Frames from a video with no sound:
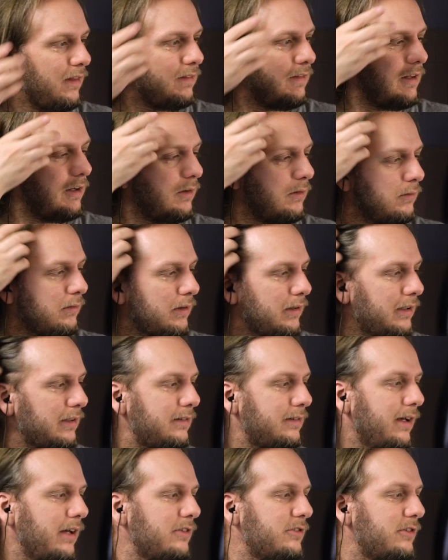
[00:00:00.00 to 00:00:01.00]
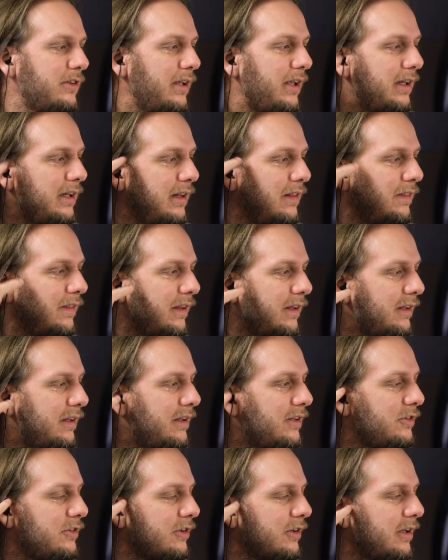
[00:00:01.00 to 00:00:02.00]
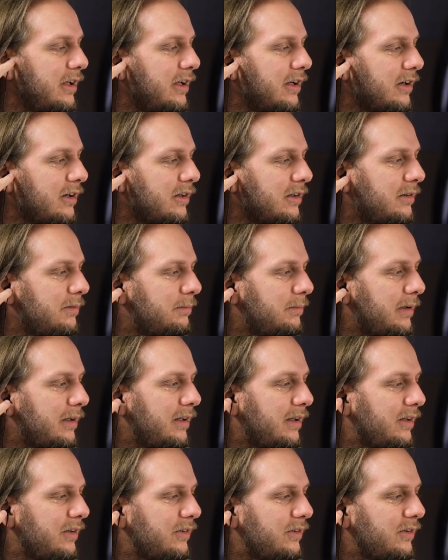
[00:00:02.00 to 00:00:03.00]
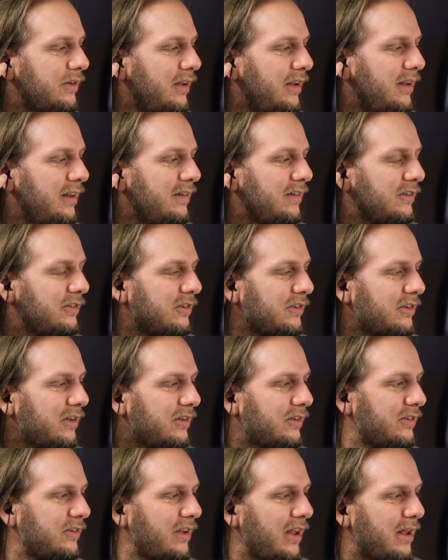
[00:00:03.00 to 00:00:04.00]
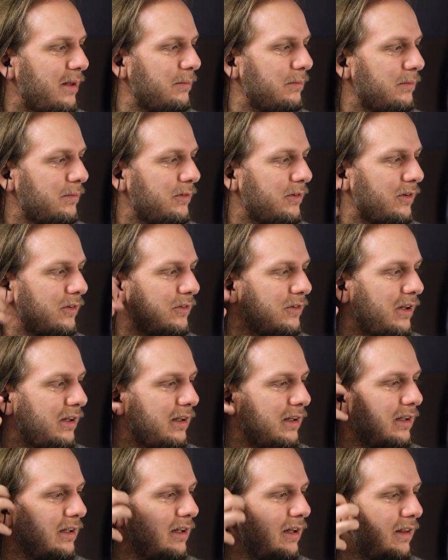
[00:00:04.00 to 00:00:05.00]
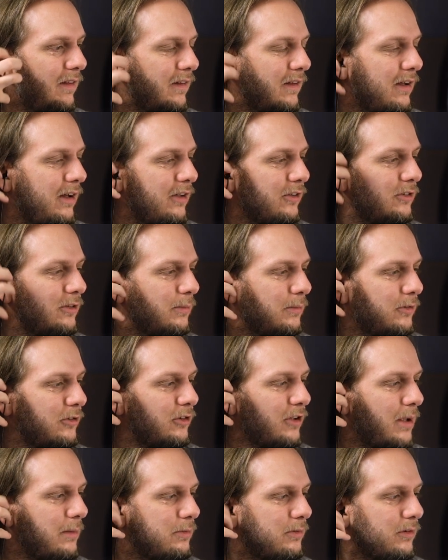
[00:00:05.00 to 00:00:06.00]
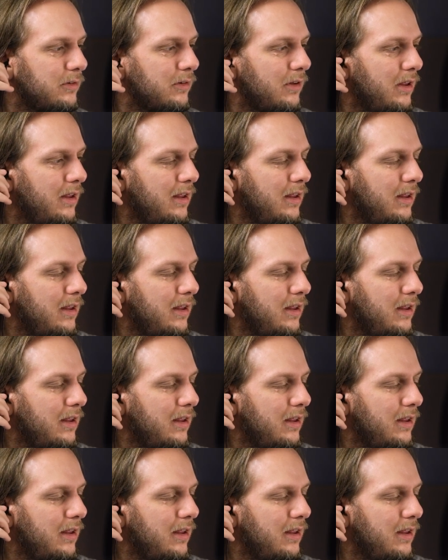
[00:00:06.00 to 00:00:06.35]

They don't really touch anything in your ear because they're just a stem, so it's not like any of the custom shapes.